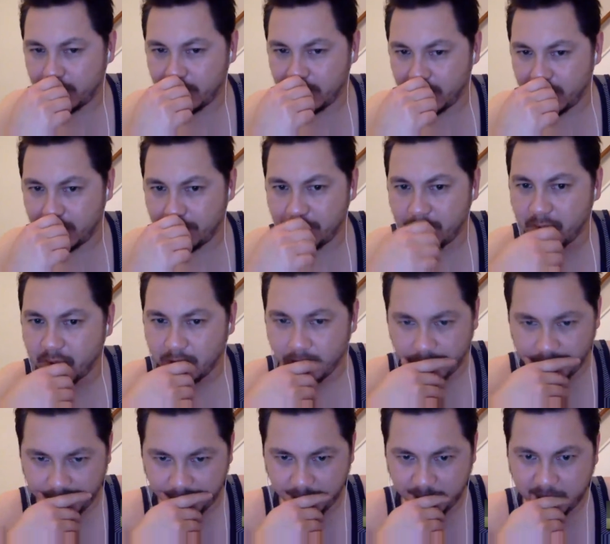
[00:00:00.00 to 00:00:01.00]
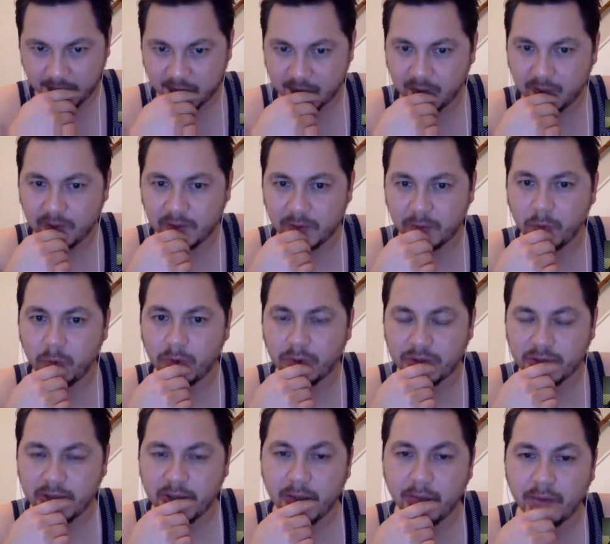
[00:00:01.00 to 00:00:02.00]
and you continue to walk
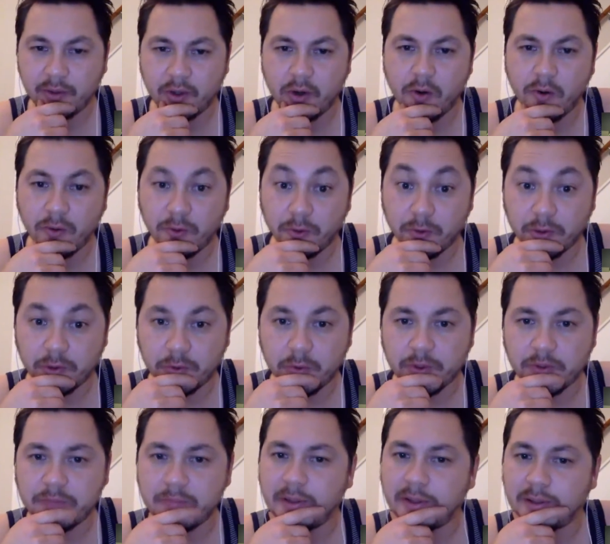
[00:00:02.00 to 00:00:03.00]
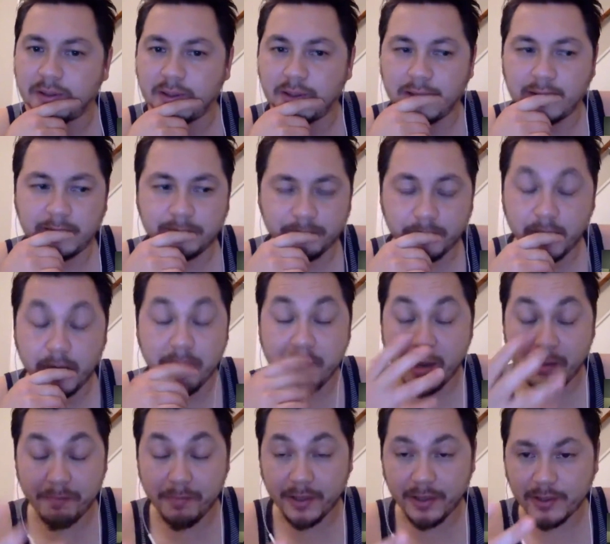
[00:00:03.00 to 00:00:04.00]
down the corridor towards Medbay.
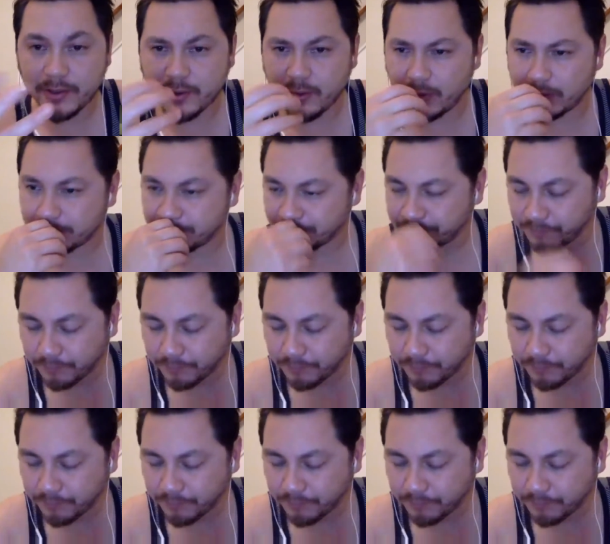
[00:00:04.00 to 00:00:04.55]
Sorry.